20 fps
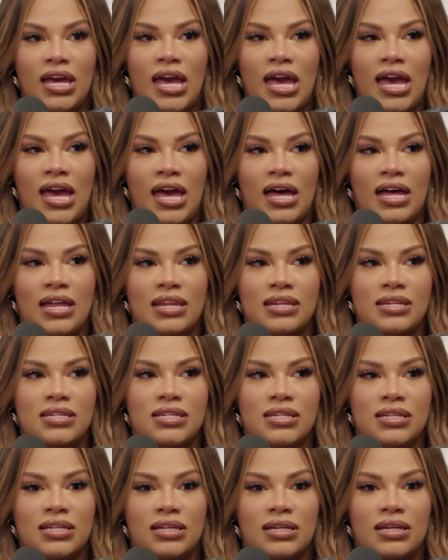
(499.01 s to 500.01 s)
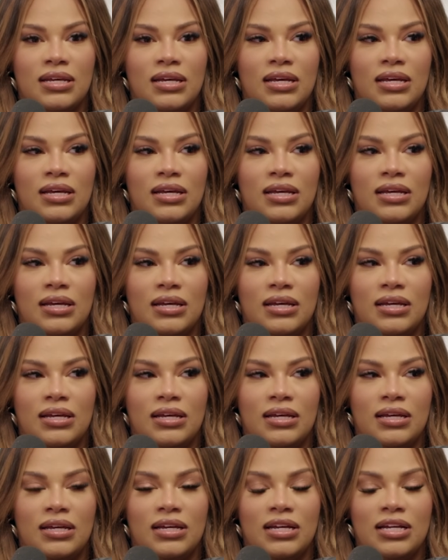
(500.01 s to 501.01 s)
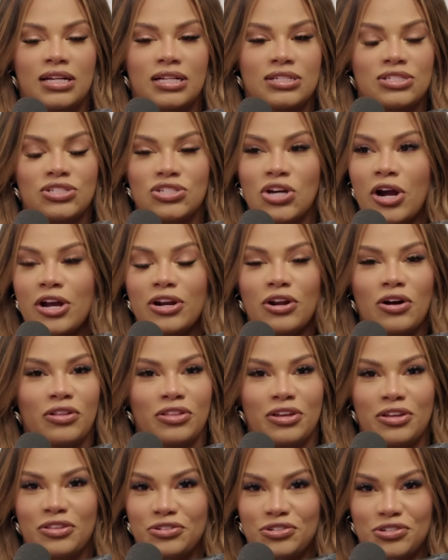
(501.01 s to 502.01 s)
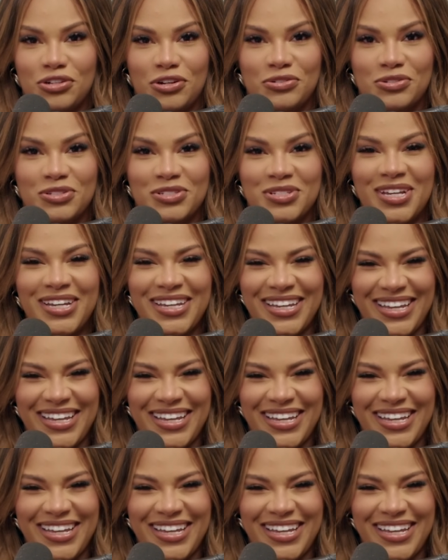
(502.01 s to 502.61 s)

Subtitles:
And sorry to all the other shows.